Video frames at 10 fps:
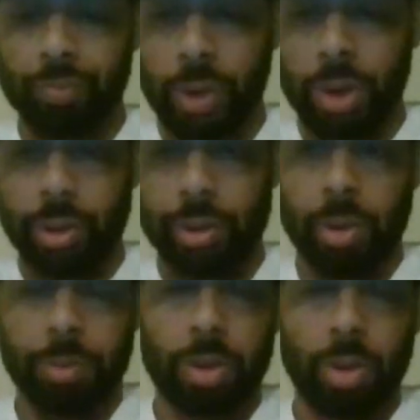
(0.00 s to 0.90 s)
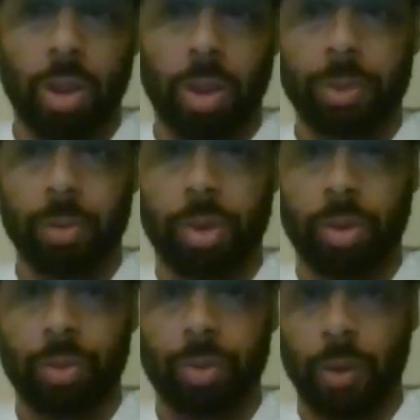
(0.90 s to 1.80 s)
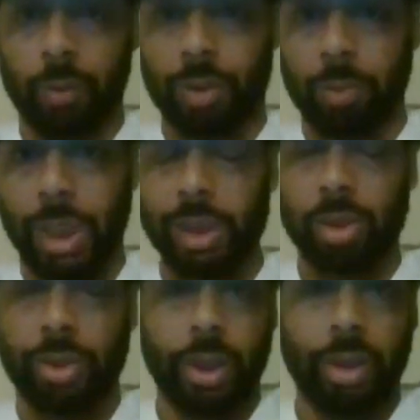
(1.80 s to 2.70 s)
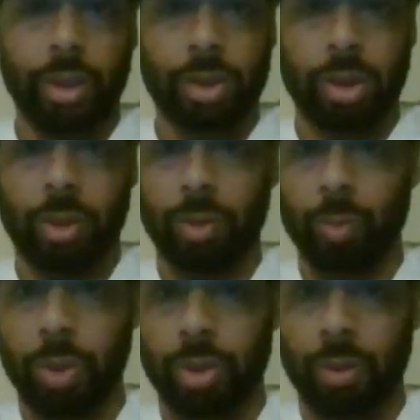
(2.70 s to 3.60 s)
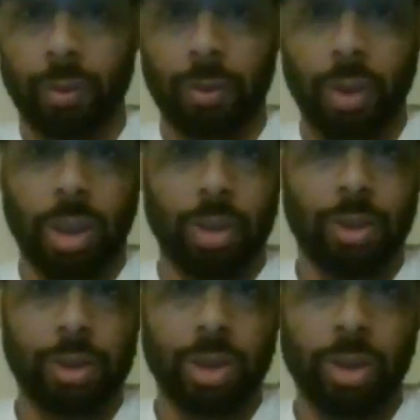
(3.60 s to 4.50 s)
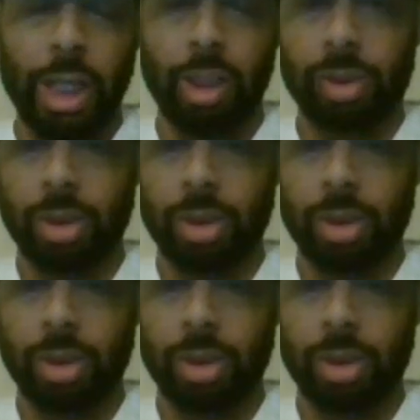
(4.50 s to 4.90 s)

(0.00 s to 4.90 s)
He gives them some nicer digs than what the detail had in